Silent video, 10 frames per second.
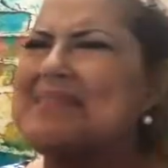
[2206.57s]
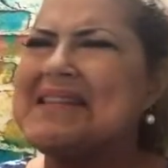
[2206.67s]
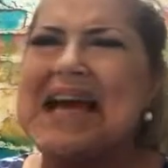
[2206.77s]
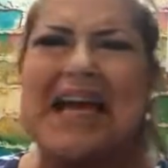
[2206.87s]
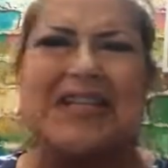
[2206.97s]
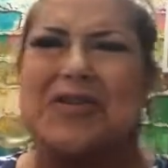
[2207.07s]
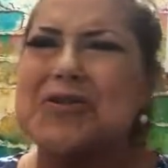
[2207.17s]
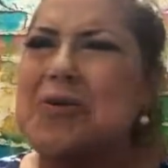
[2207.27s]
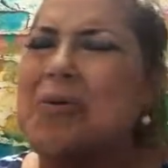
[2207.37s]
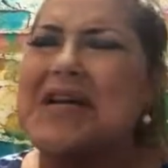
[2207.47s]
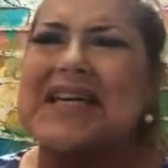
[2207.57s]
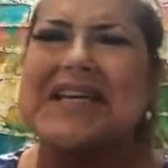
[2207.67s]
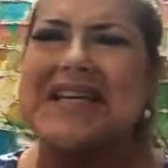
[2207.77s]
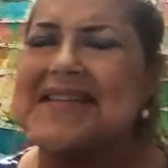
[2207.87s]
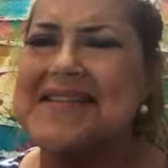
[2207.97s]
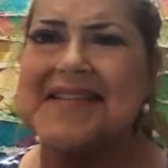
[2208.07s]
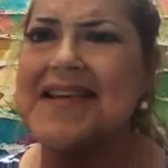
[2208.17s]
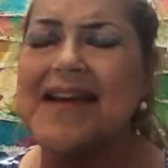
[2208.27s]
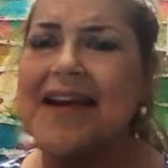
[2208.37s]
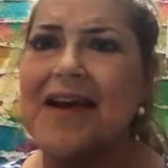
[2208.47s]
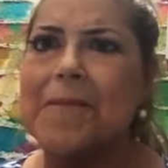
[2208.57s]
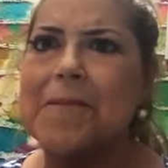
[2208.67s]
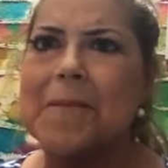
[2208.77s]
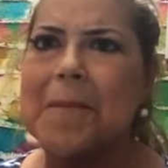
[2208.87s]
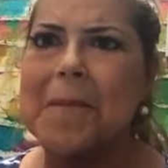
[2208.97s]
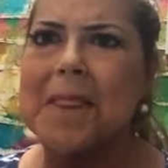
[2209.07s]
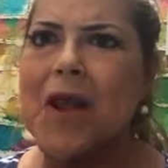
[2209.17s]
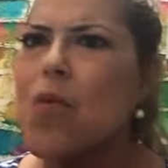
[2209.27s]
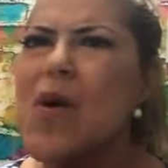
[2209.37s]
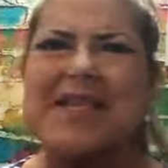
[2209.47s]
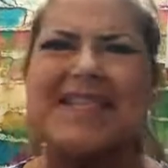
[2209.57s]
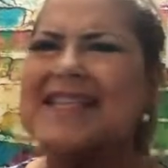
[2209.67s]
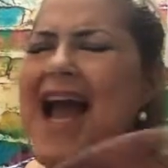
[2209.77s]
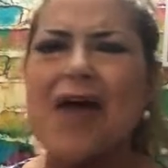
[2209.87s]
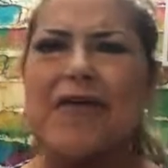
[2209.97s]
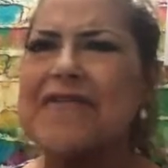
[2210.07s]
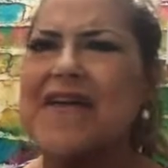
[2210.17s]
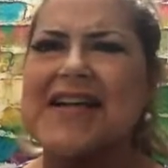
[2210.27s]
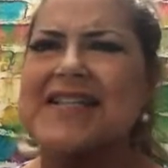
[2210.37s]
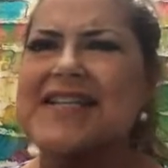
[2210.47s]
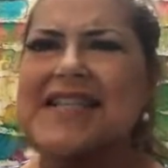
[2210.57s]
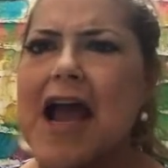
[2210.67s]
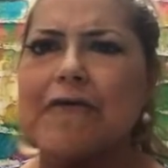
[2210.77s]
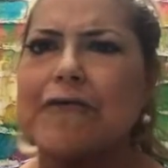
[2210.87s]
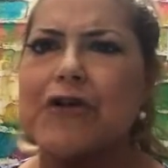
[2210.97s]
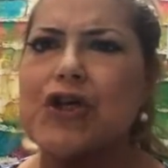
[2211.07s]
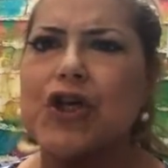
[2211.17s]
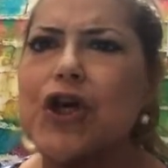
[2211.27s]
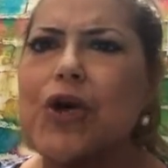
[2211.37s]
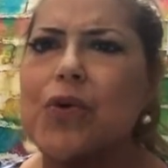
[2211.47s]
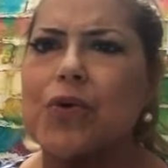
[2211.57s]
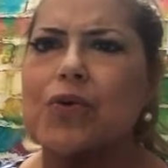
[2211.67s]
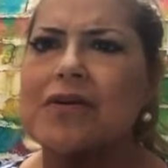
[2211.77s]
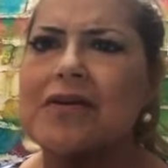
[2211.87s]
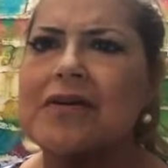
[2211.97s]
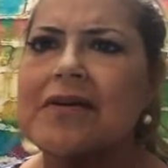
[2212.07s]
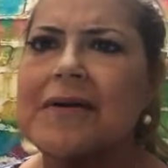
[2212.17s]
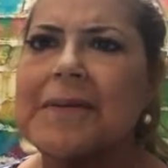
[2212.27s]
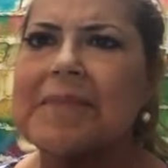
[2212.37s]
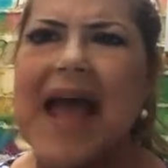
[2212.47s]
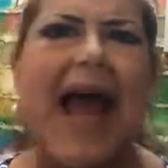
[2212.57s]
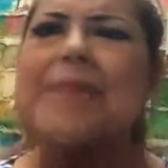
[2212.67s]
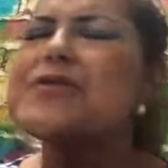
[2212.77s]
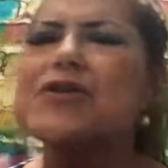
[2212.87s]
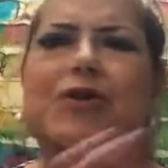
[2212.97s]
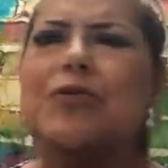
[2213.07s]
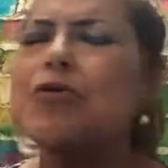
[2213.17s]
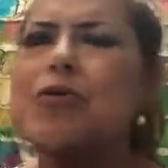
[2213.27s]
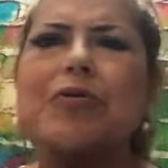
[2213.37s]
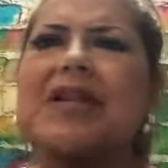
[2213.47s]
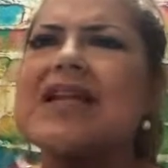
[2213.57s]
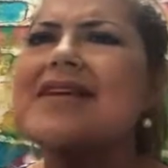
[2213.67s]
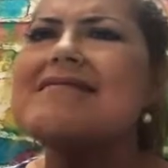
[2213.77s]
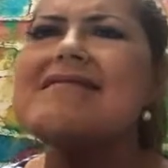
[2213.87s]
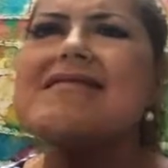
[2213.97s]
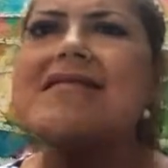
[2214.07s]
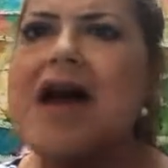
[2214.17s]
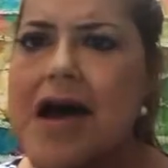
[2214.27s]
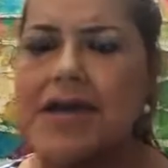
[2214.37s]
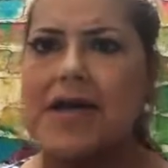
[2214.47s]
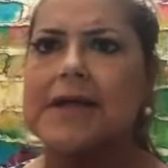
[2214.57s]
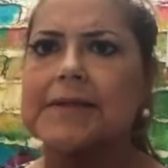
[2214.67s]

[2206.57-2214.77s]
that is so easy. What sacrifice is that for you? Absolutely none.